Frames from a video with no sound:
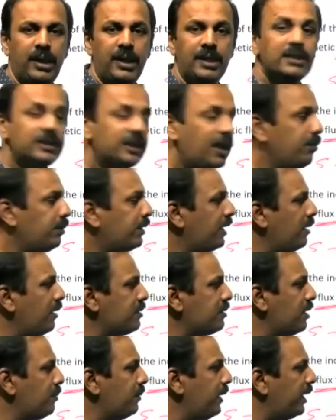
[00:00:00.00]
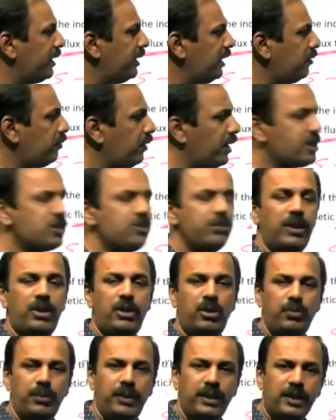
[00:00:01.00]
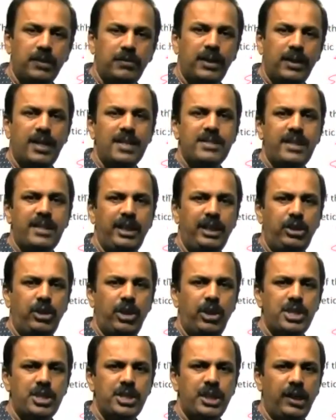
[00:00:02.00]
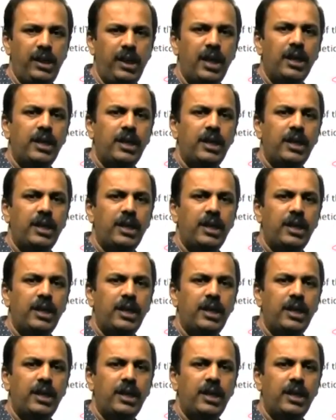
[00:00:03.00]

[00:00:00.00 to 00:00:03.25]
Sometimes the magnetic flux may not be given as an equation.